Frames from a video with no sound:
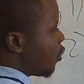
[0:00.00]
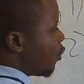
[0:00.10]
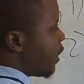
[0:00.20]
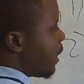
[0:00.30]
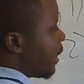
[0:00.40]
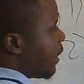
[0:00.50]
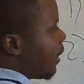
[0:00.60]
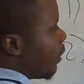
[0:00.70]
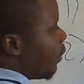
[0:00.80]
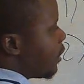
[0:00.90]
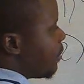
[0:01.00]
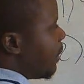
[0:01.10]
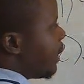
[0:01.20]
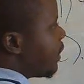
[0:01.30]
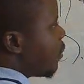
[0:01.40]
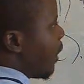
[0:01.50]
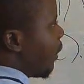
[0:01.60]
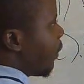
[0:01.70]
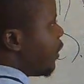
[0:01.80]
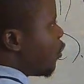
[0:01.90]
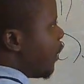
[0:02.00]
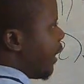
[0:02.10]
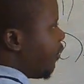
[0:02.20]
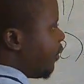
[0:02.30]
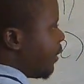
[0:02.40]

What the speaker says: 2 here, which means we are going to have